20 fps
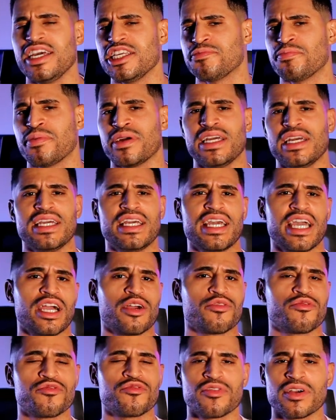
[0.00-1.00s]
He's pretty
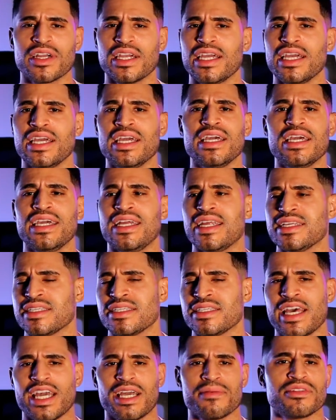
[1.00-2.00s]
carefree. He doesn't
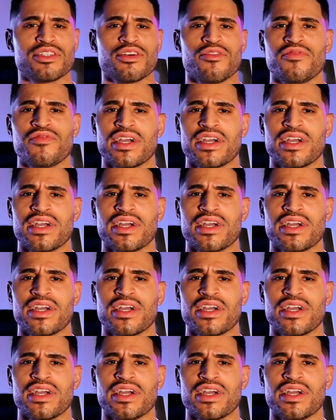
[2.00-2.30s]
take himself